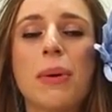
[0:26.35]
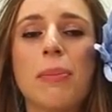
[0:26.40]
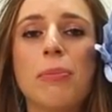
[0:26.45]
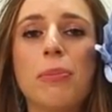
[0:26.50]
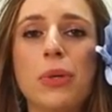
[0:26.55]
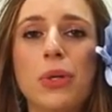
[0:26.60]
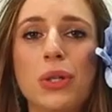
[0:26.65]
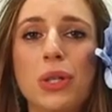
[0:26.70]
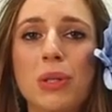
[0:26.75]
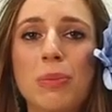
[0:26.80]

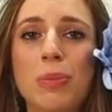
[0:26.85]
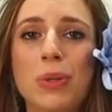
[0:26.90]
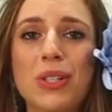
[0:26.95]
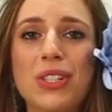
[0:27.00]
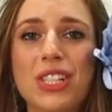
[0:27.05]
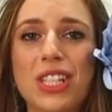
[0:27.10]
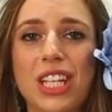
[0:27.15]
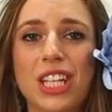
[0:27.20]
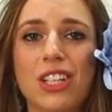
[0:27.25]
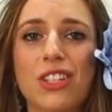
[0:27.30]
mood
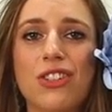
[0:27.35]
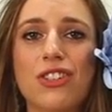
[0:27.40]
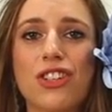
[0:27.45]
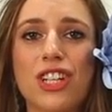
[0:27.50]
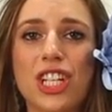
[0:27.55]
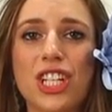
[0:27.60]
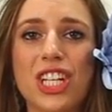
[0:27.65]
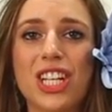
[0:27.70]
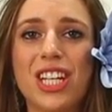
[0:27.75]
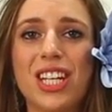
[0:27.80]
boosting
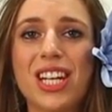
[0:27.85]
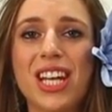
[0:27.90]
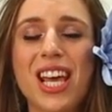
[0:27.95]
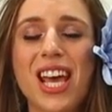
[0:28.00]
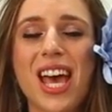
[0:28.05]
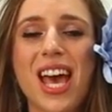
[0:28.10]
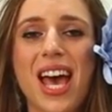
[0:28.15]
nutrition,